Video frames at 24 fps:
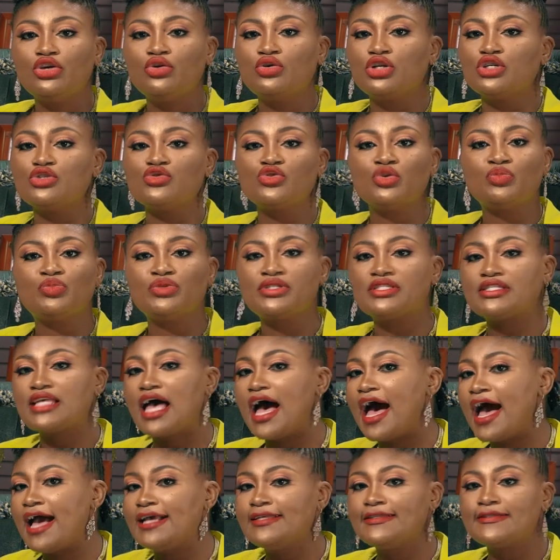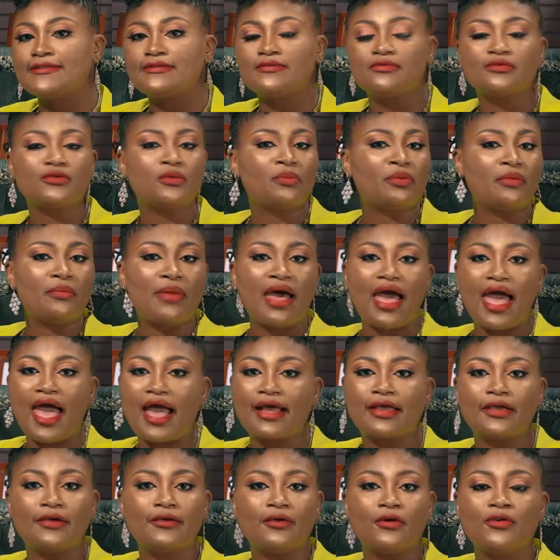You're the super size, super
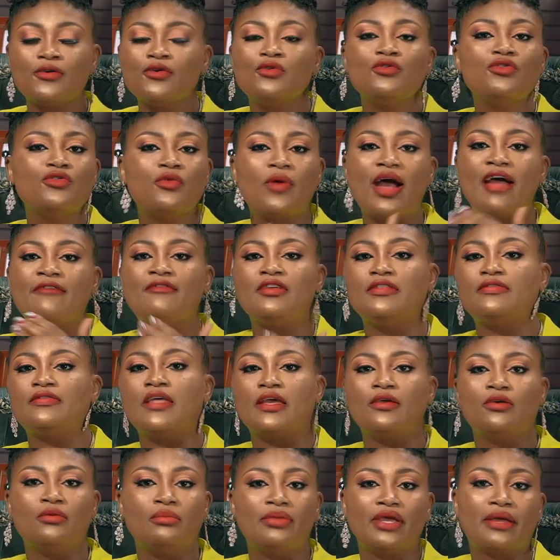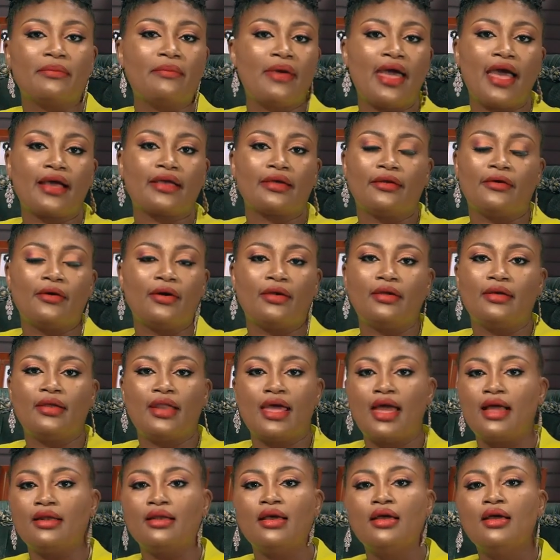Mac, you know, you everything, you Big Mac and all of
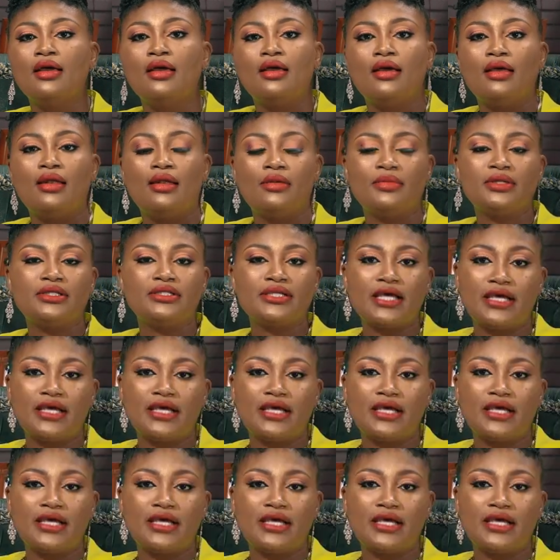that. Let me